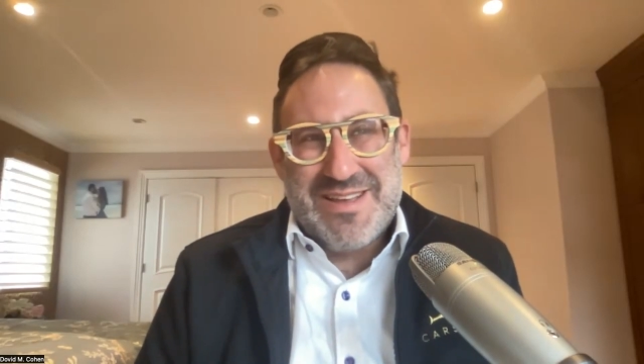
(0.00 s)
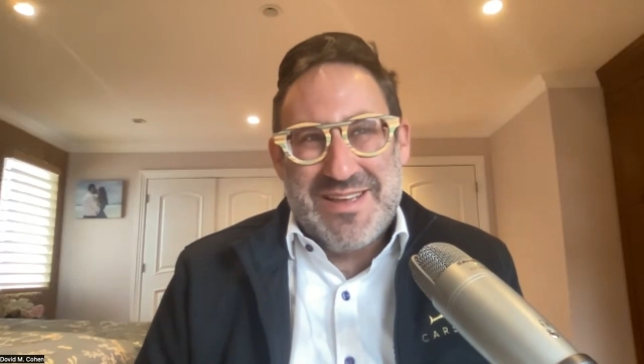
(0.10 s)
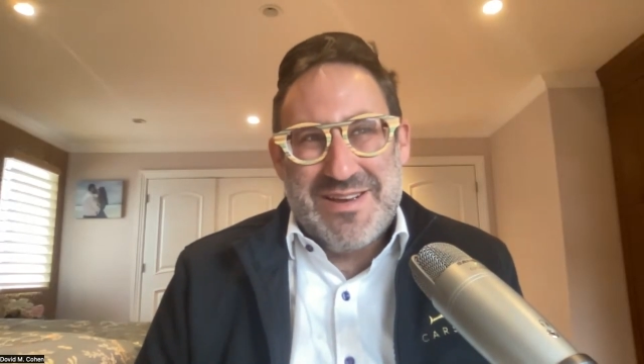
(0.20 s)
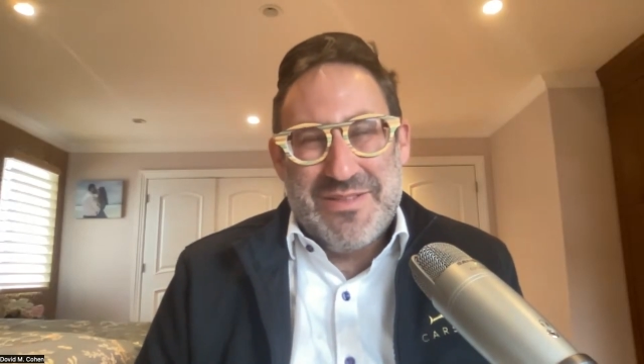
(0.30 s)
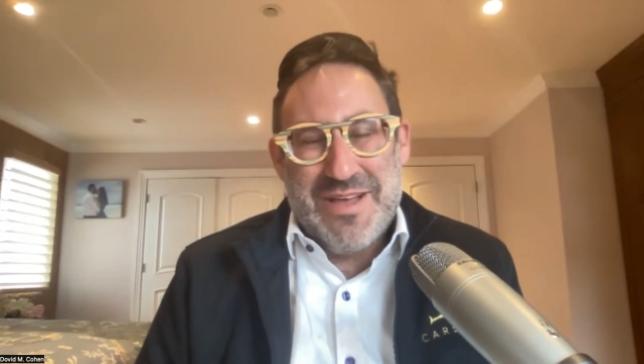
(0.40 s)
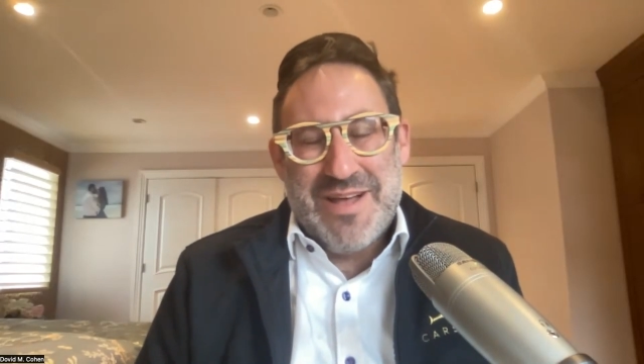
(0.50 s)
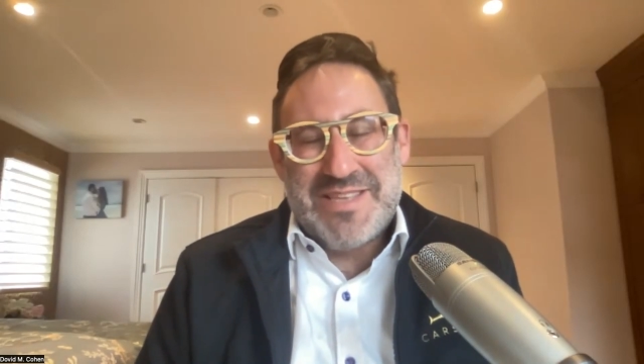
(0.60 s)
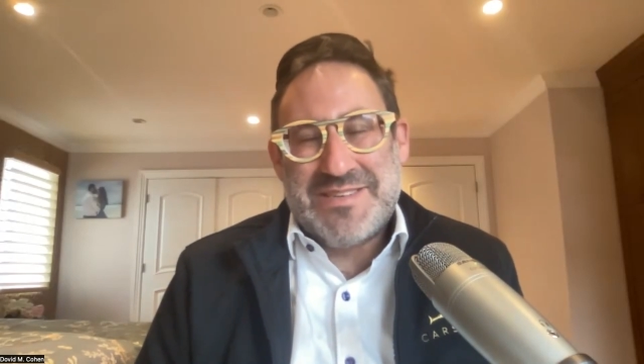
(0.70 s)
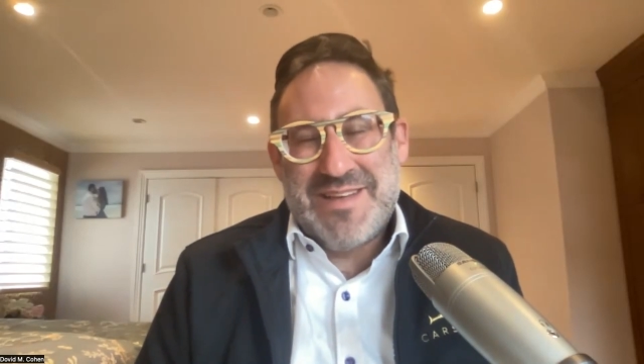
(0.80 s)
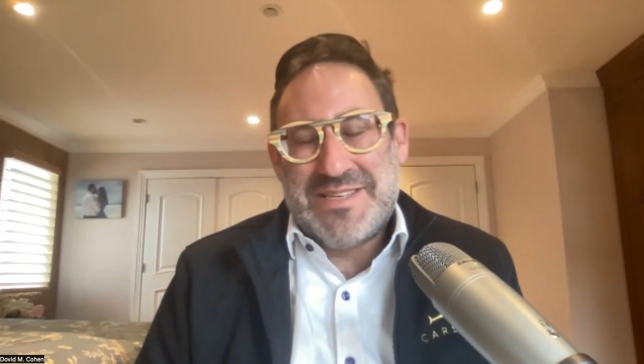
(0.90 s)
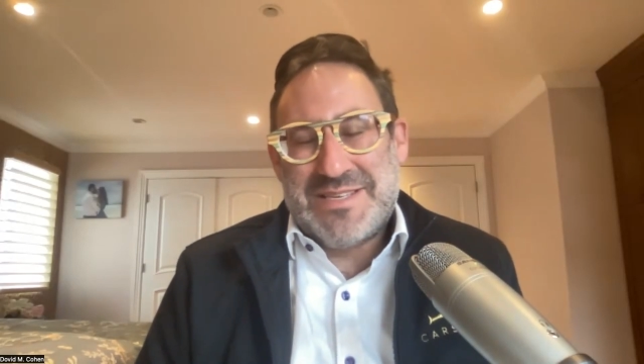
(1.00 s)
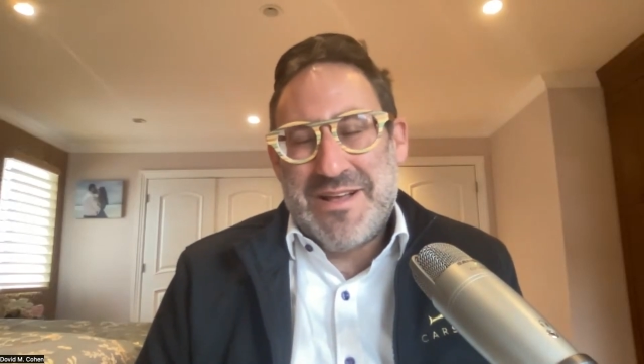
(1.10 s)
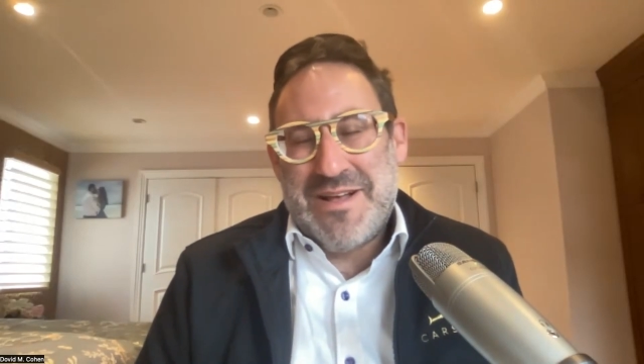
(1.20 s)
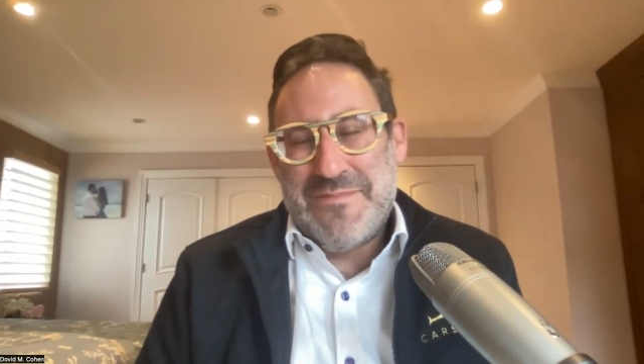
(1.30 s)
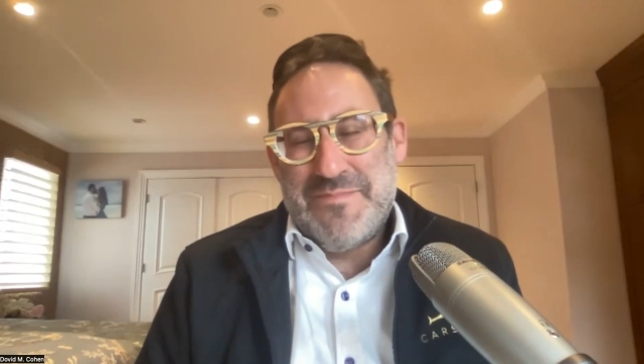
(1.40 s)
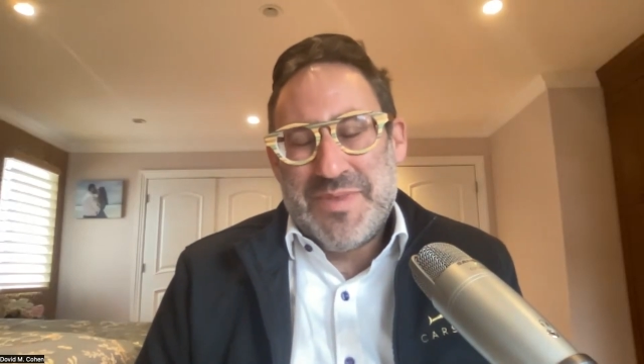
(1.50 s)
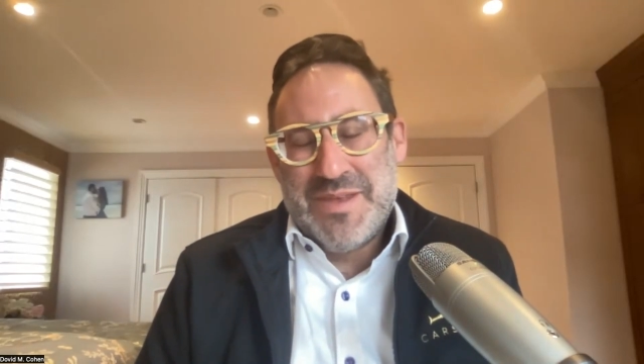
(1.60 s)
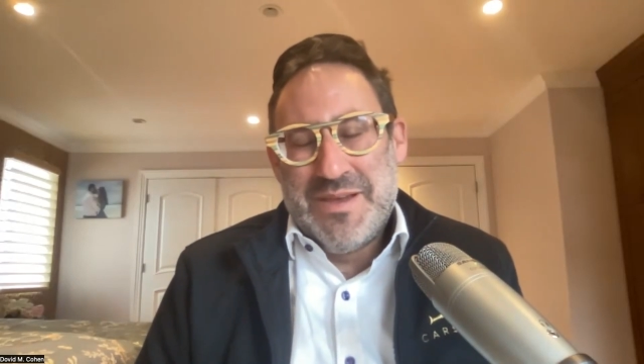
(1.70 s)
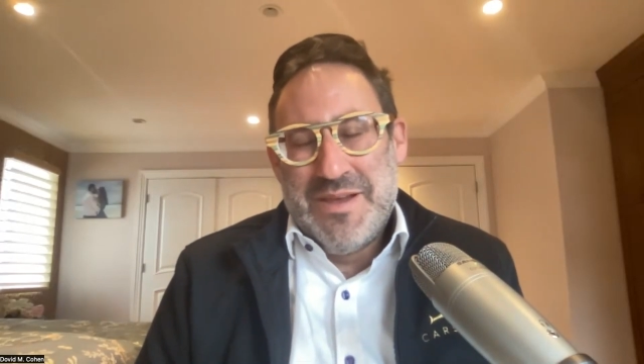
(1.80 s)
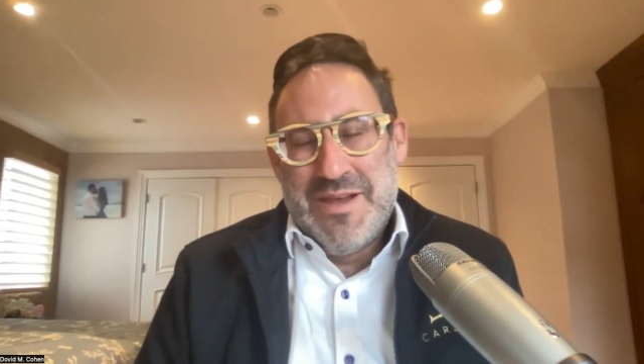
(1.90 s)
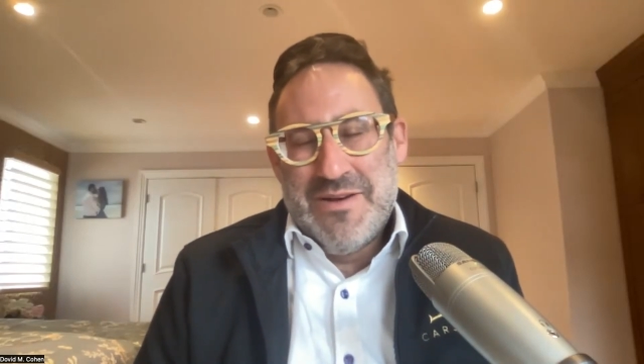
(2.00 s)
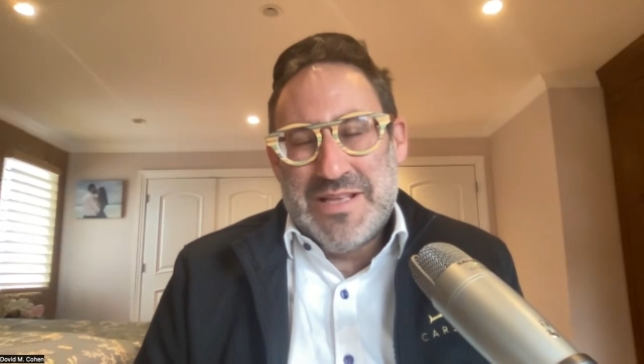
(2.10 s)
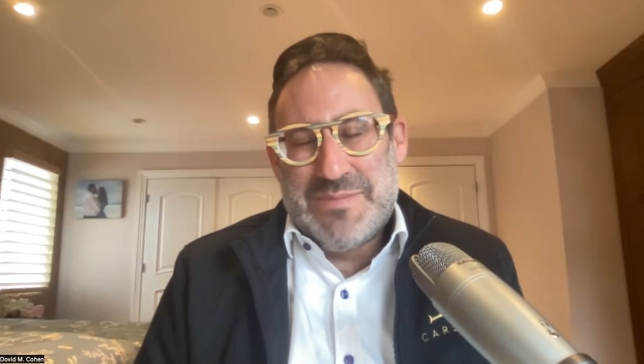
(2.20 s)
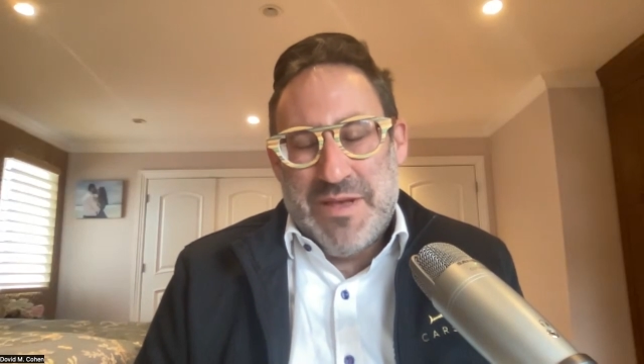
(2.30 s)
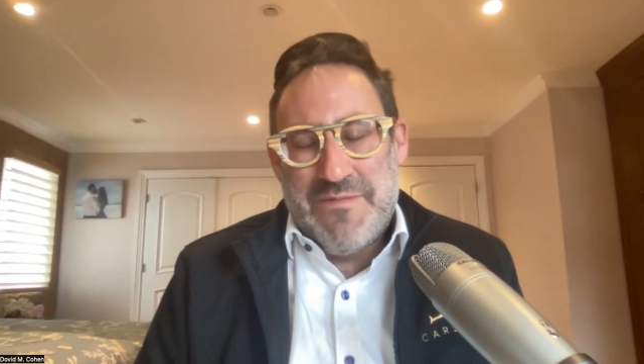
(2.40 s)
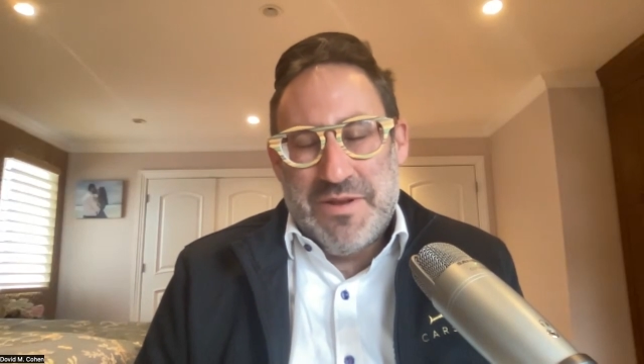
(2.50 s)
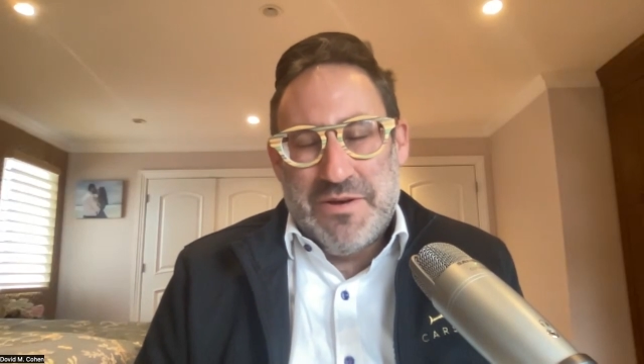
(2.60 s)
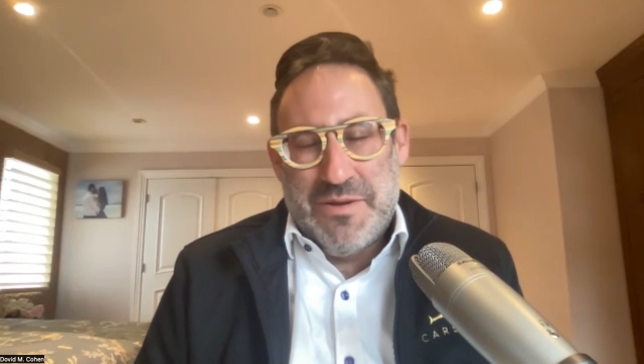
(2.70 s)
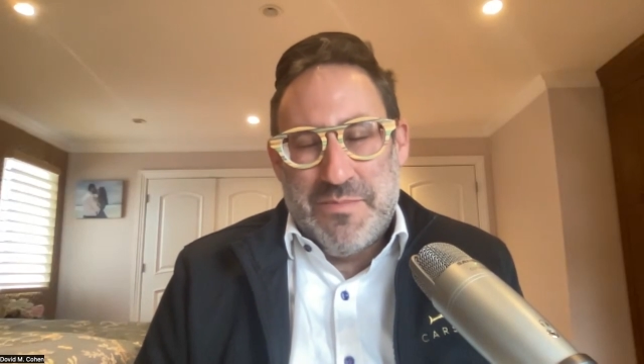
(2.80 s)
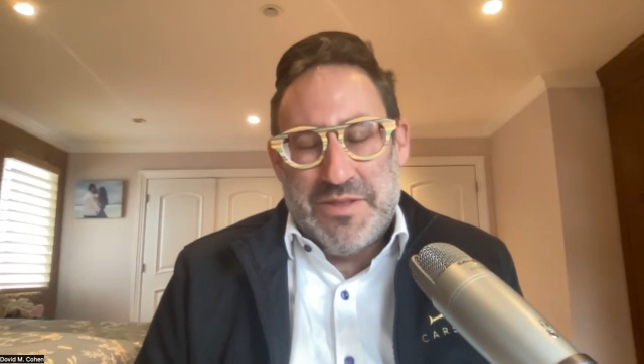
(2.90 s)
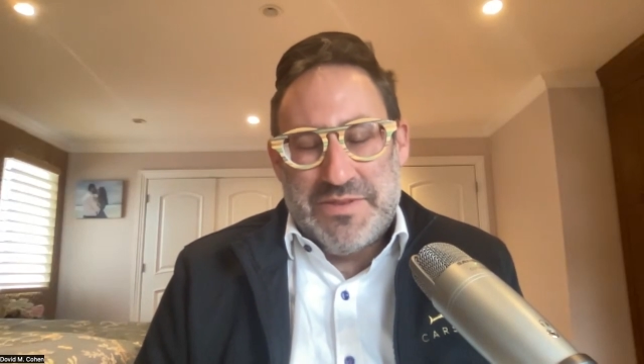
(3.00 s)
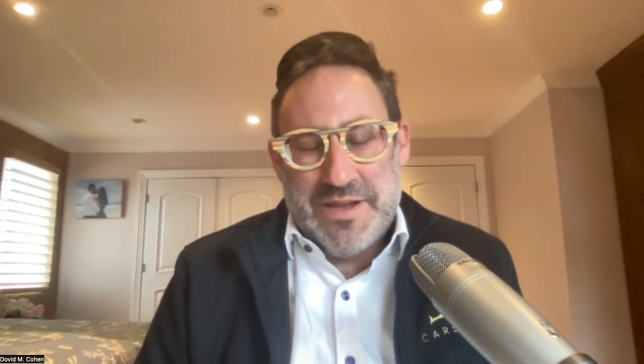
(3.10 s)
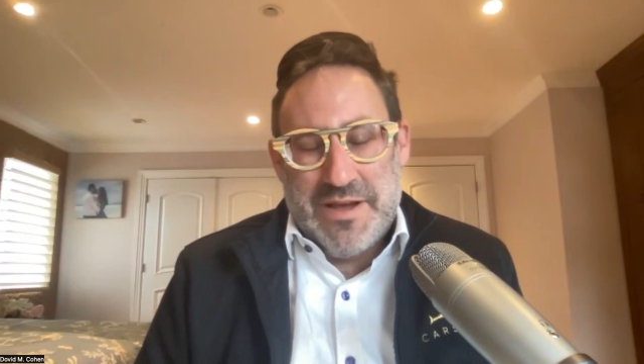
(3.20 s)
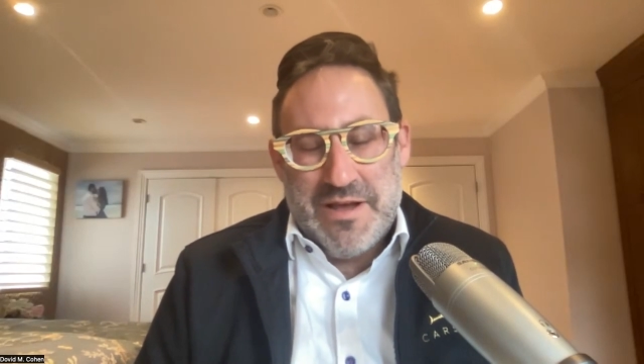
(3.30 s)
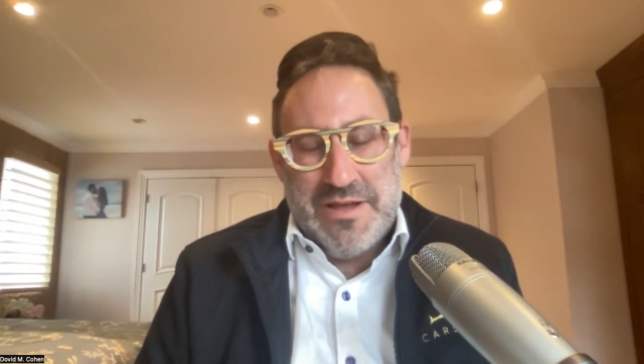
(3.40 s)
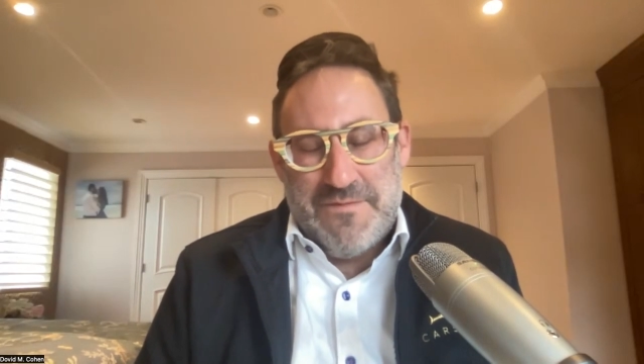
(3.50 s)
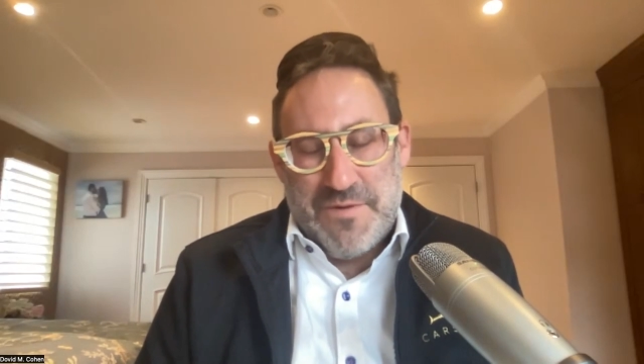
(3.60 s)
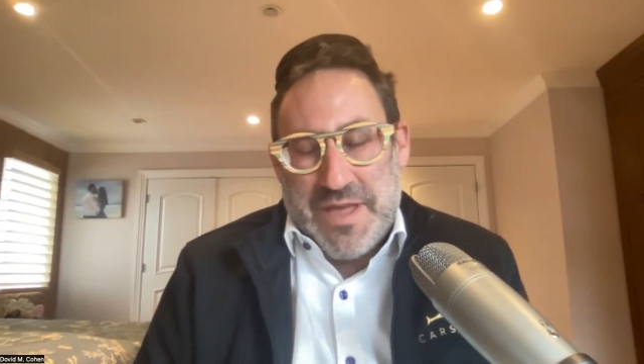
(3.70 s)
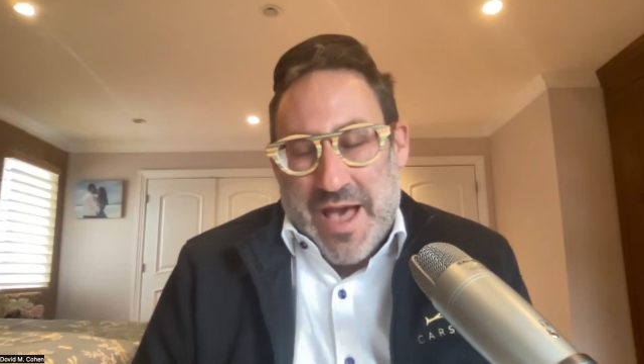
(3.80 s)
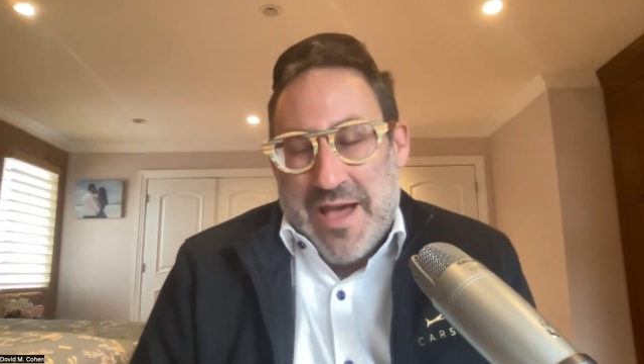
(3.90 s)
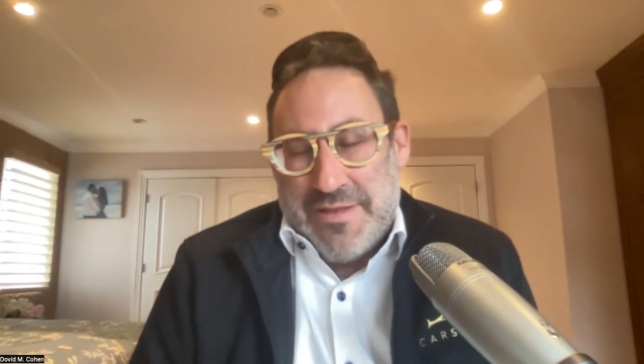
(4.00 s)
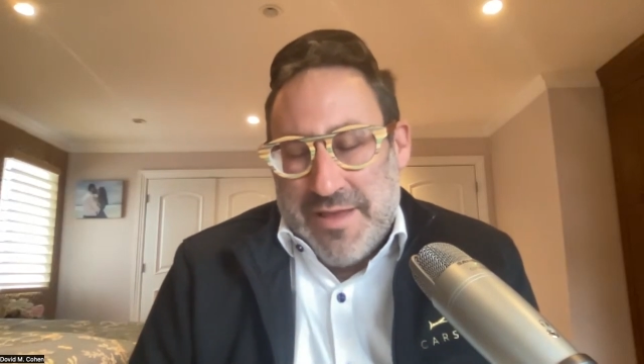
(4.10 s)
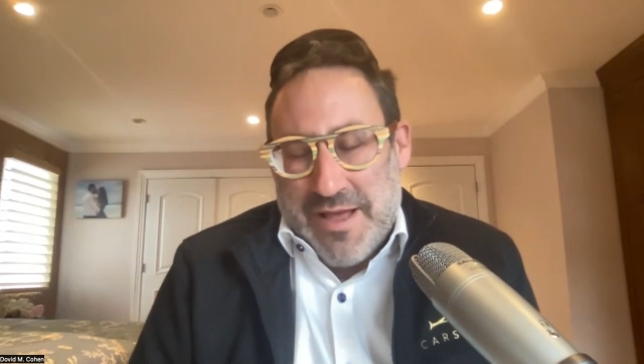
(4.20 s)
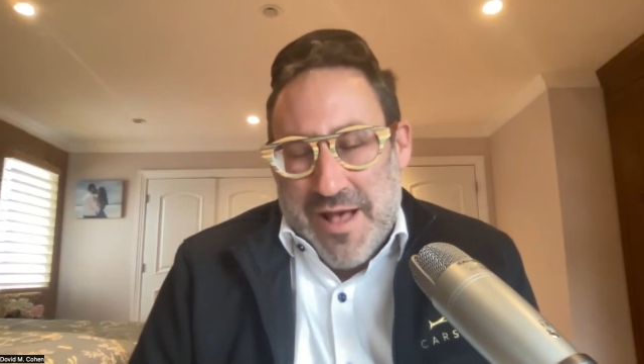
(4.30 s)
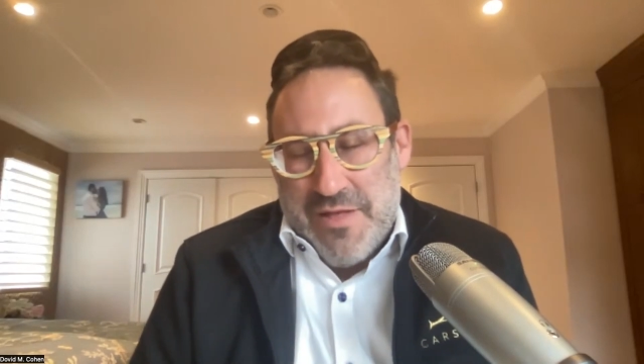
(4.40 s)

I hear that. Let's pivot a little bit, if we can.